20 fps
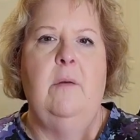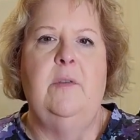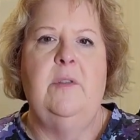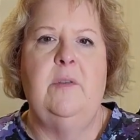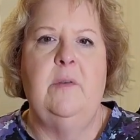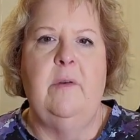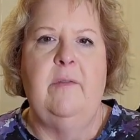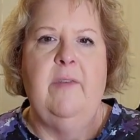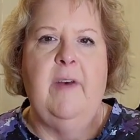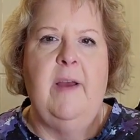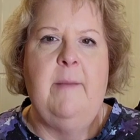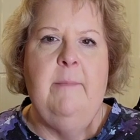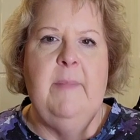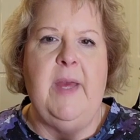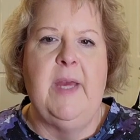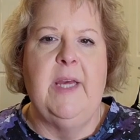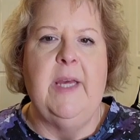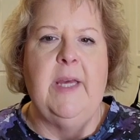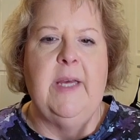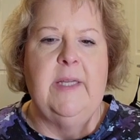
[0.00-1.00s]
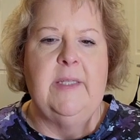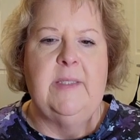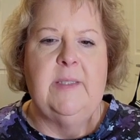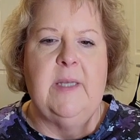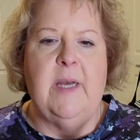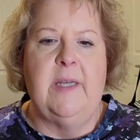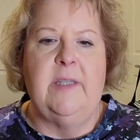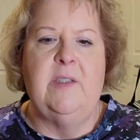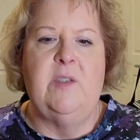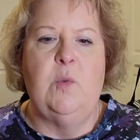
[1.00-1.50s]
So if I'm making a
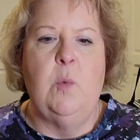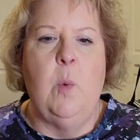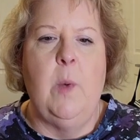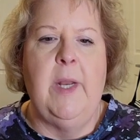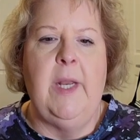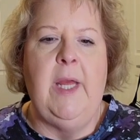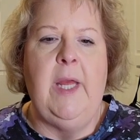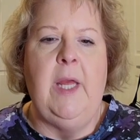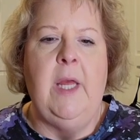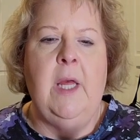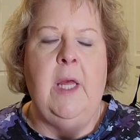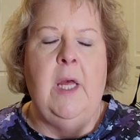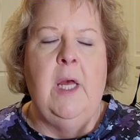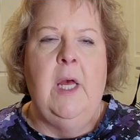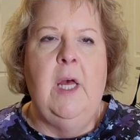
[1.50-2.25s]
size 20,